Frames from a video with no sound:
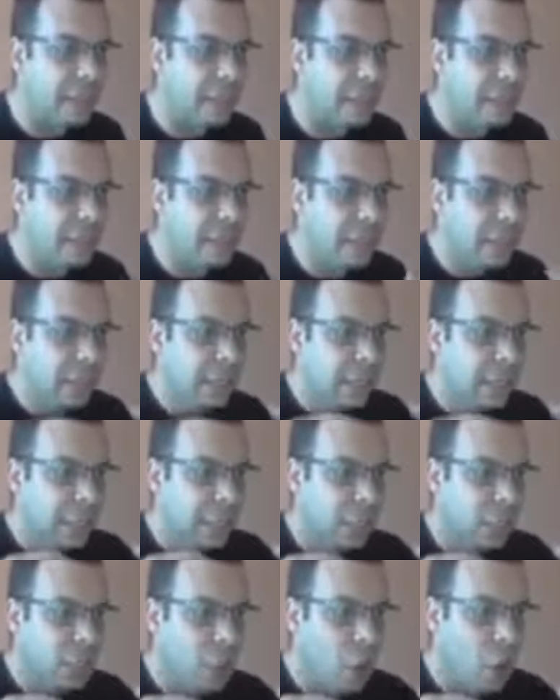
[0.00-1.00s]
that,
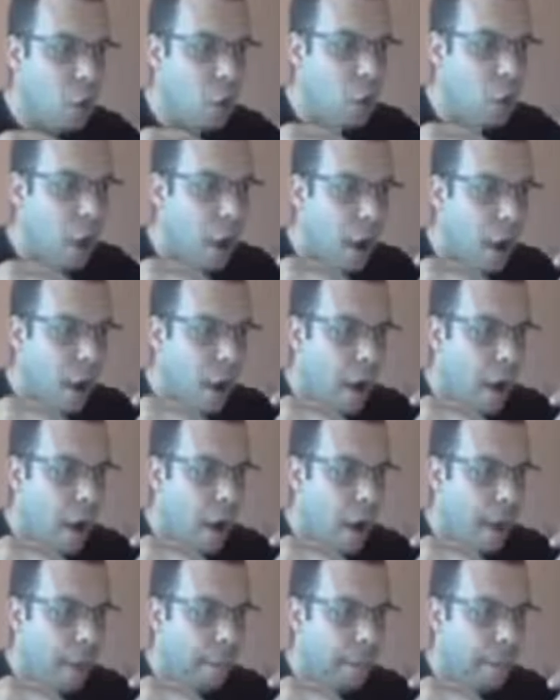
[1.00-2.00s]
you know,
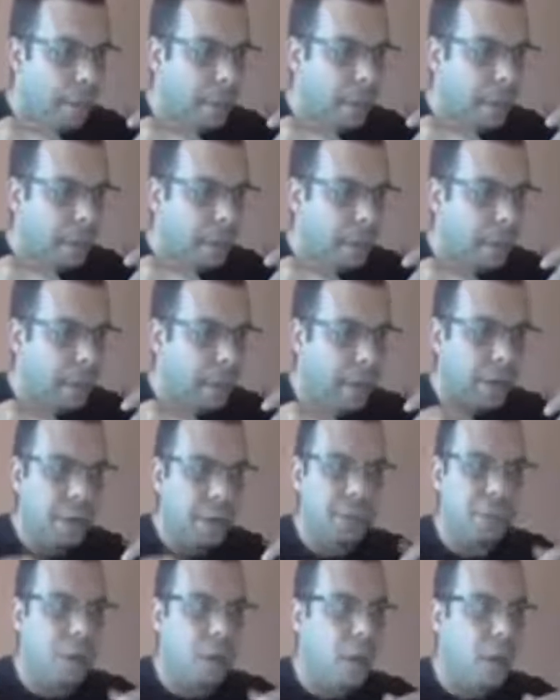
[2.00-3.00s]

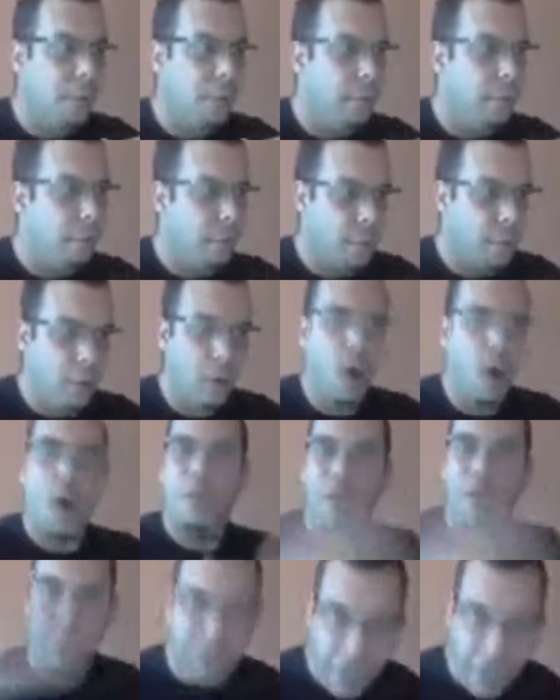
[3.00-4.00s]
there's some,
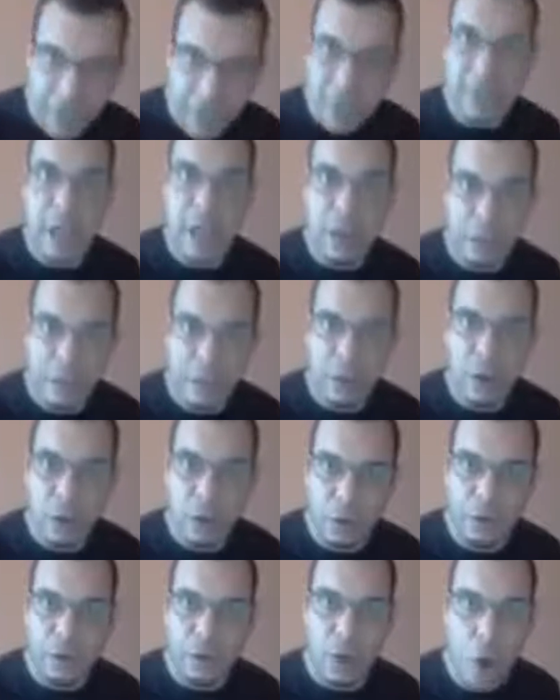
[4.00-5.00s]
you know, over
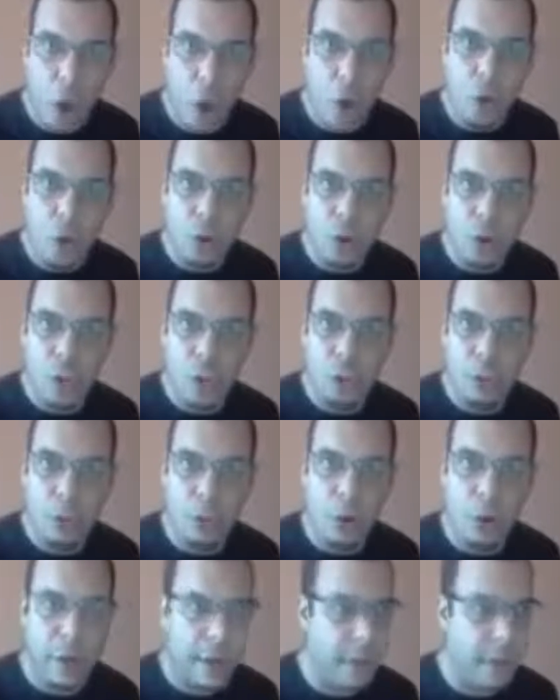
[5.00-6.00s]
$7,000
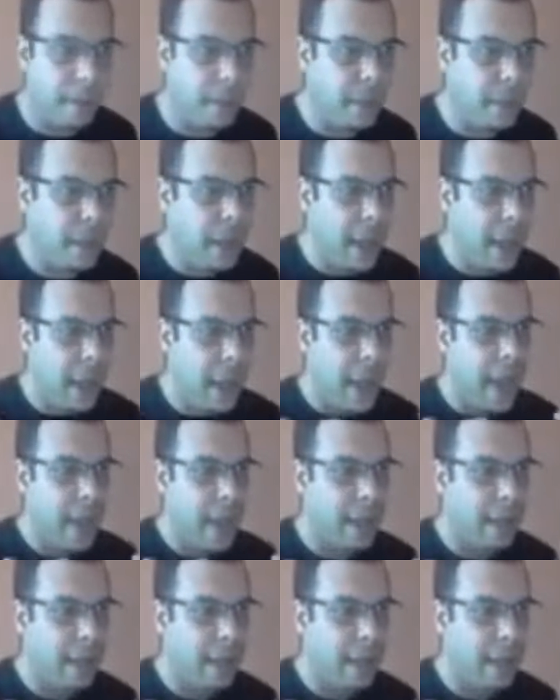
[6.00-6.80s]
owed to him,